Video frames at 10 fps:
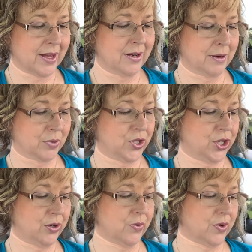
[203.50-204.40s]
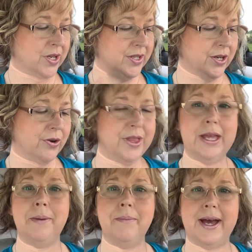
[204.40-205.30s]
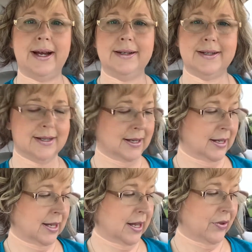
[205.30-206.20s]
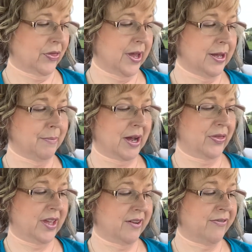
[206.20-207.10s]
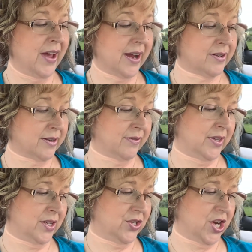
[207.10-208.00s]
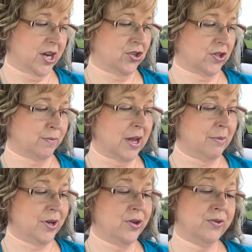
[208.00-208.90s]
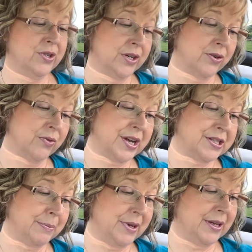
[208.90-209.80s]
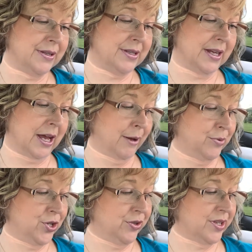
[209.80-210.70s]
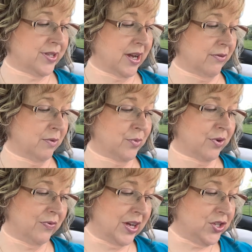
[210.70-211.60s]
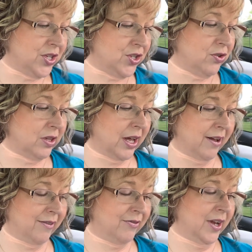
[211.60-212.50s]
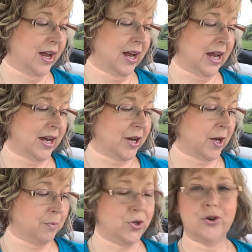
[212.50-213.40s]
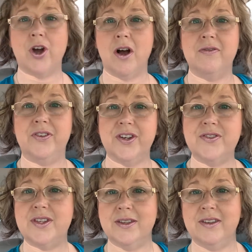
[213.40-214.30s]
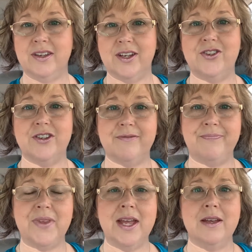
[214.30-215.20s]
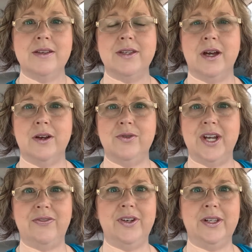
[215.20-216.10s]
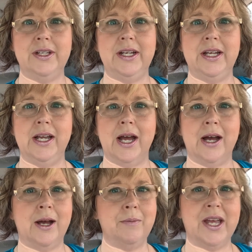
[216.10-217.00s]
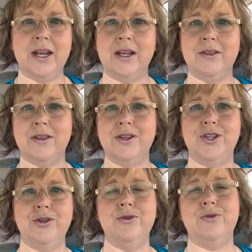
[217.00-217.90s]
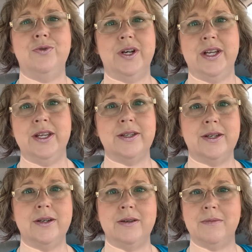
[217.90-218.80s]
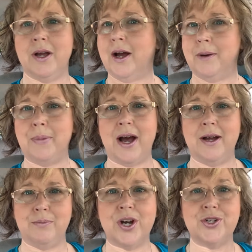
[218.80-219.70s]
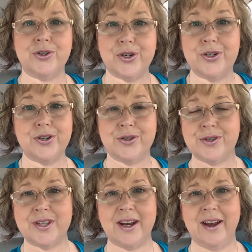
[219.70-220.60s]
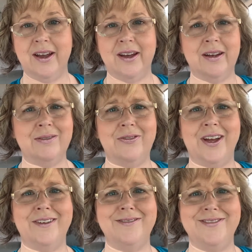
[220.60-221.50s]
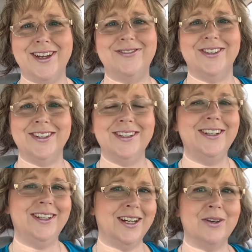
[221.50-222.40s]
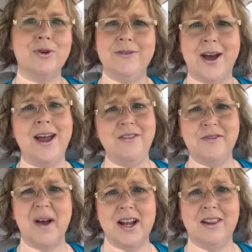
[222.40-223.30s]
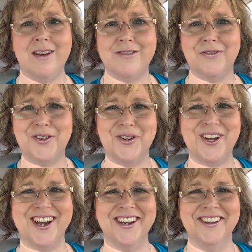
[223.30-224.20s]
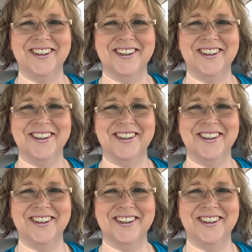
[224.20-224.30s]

Number two, consider the impact. Think about the effect of these changes. Maybe new dinner recipes helped you discover more veggies you love and upped your confidence in the kitchen. So definitely um, getting the two Instant uh, Pot pressure cookers that I have have definitely uh, revived my love of cooking.